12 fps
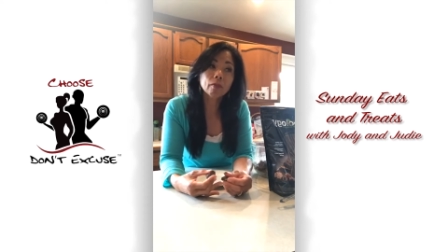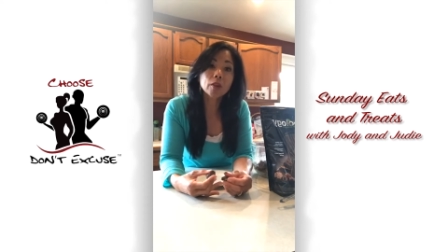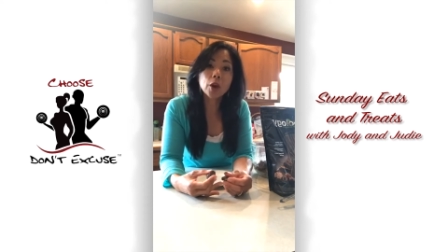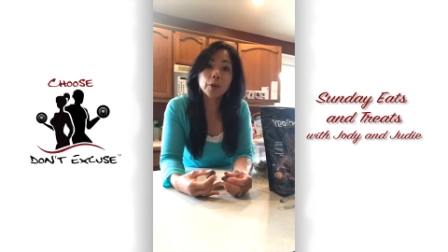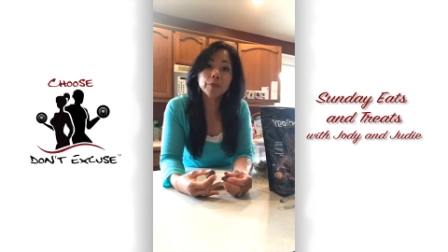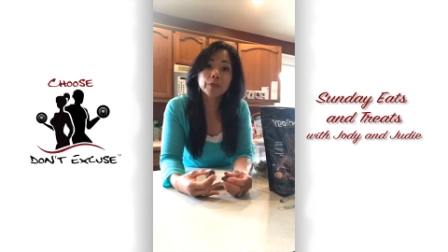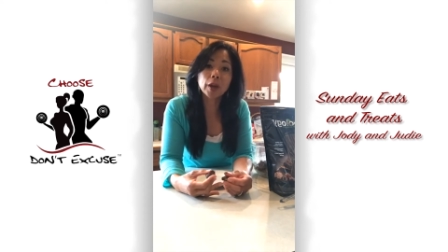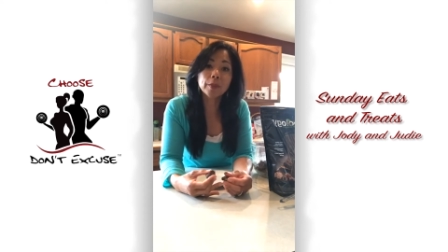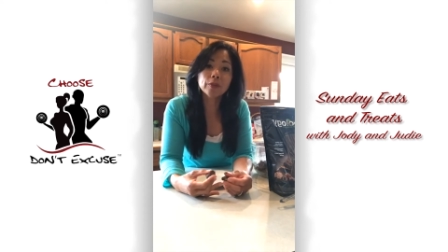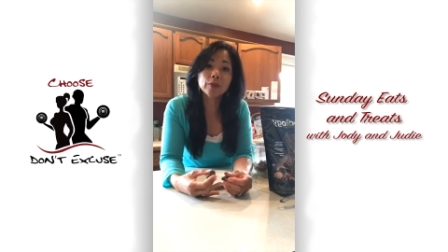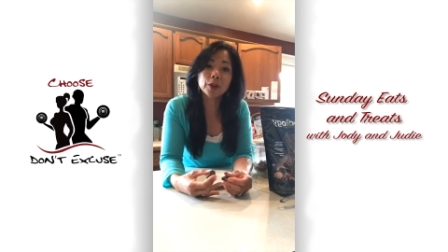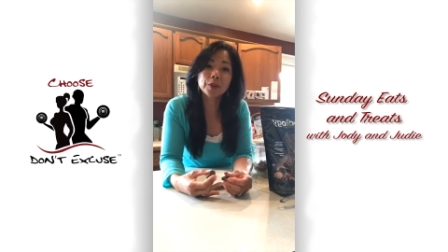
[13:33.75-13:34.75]
No, not
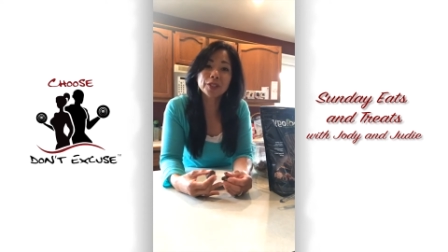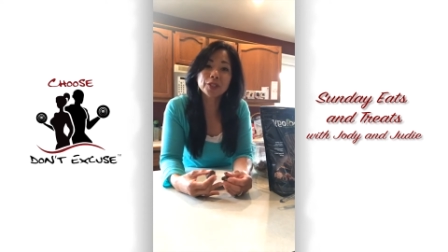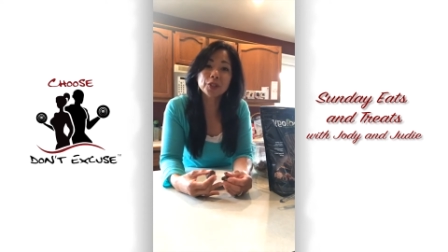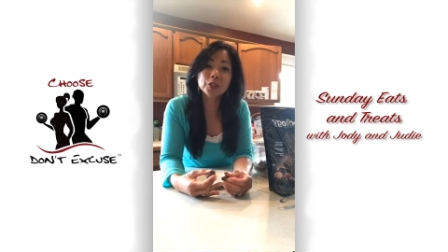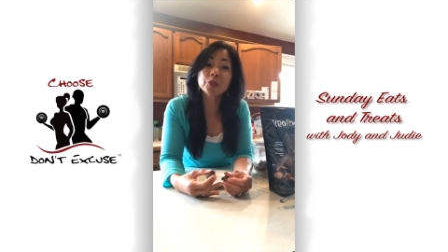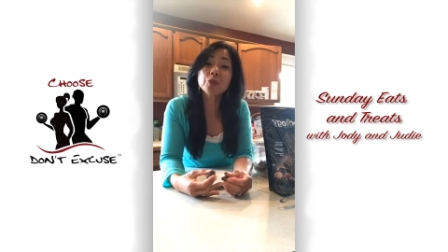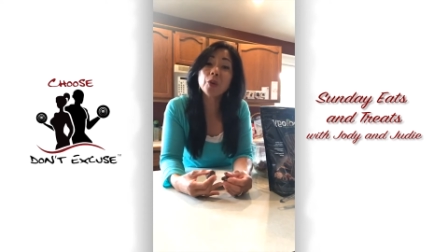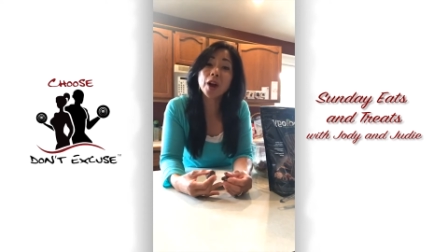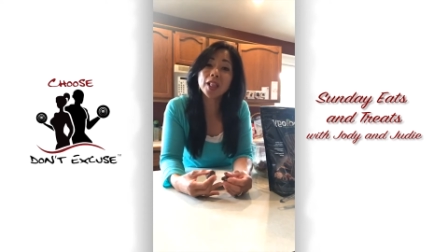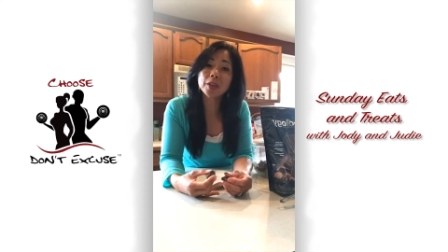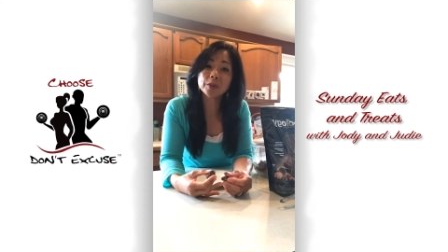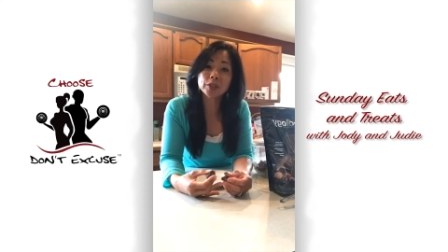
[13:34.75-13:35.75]
before I went to church,
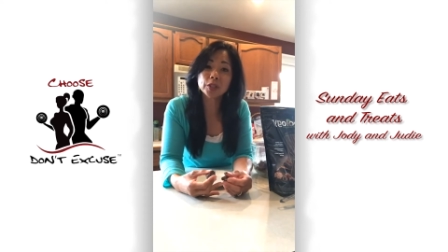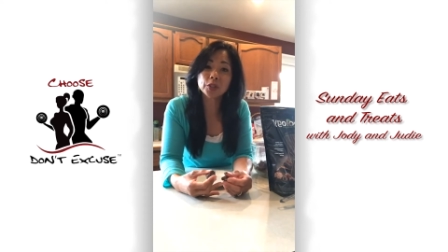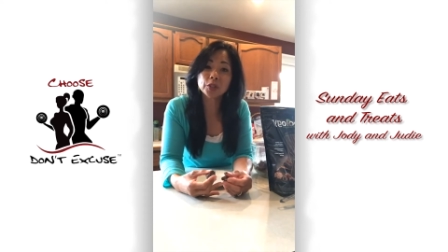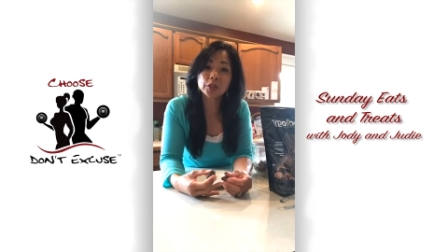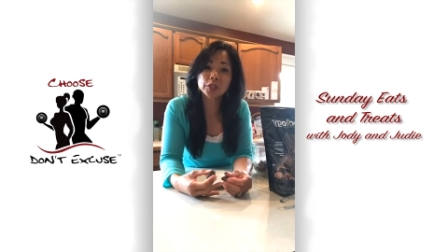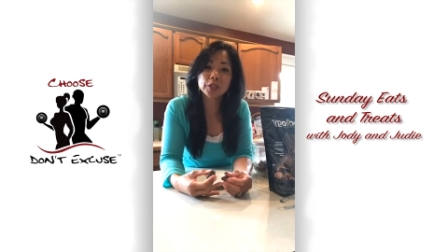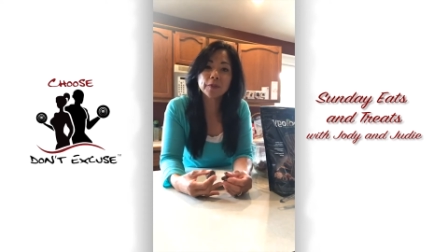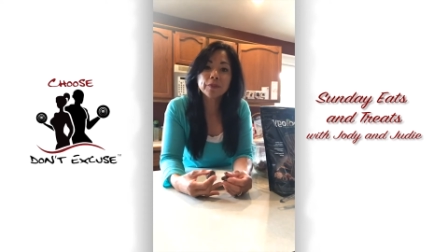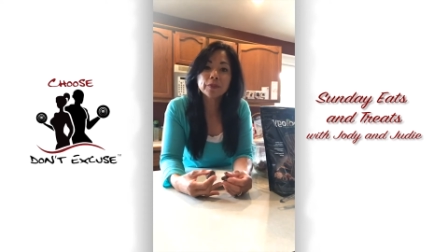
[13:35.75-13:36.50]
while I was at church.